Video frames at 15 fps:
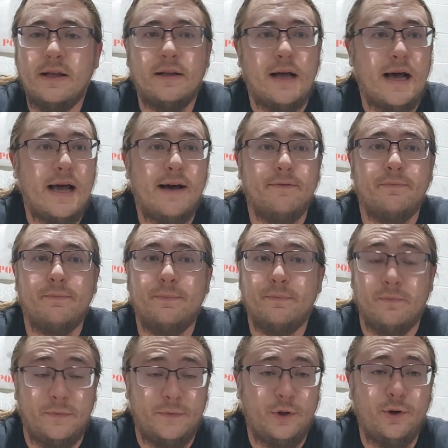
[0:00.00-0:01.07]
I have
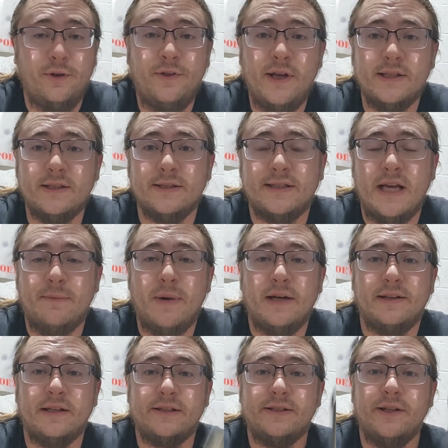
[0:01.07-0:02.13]
good things to say
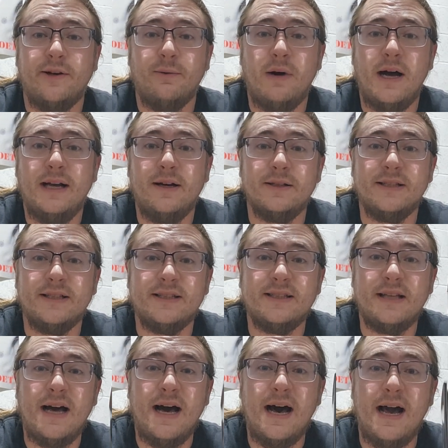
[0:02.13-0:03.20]
about this. You know why? Because it's
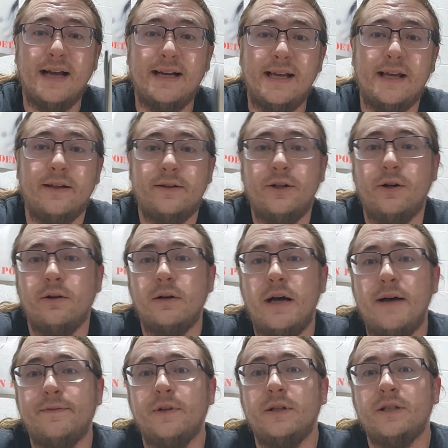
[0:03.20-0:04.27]
tiny. You don't
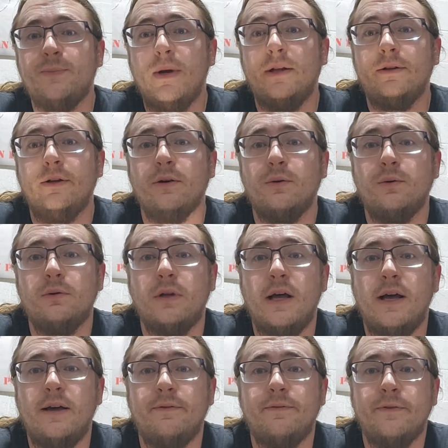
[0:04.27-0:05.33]
have to spend your whole
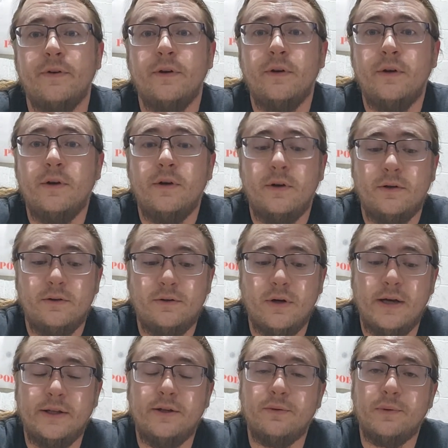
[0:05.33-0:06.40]
life
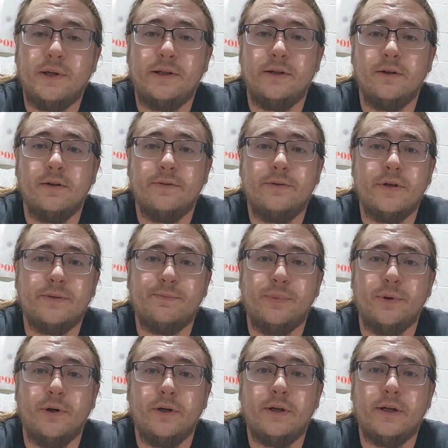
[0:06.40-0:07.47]
trying to read this
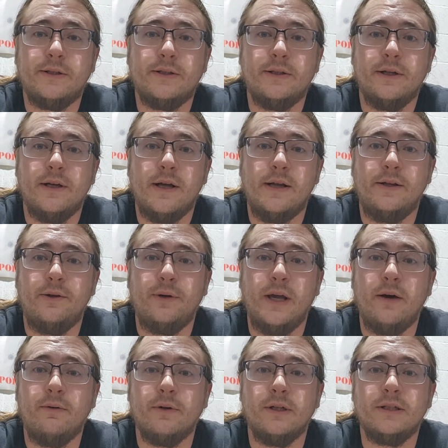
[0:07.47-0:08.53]
book. And you
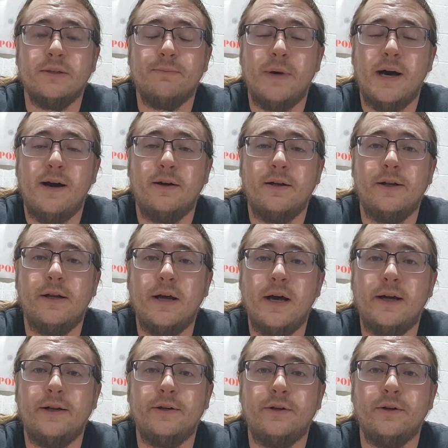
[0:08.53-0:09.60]
get what it's about. And it
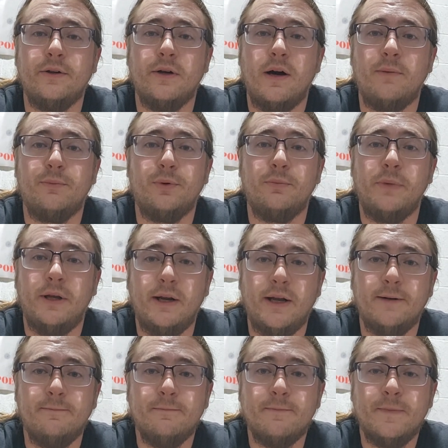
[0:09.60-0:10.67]
had a good, humble
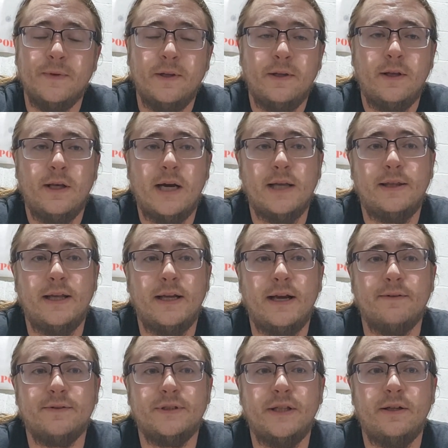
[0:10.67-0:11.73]
meaning. I think
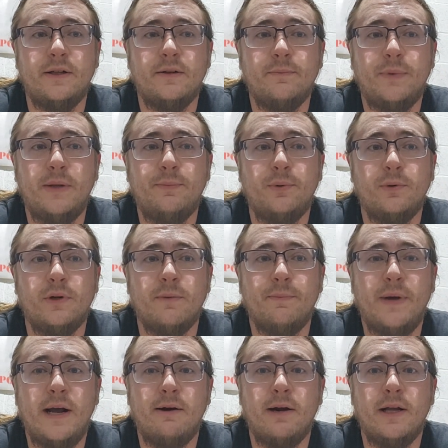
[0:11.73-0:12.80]
I've seen people
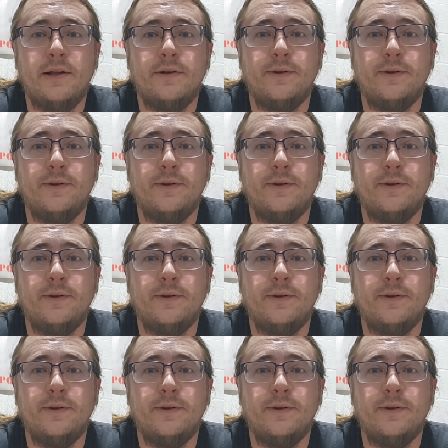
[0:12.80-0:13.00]
compare it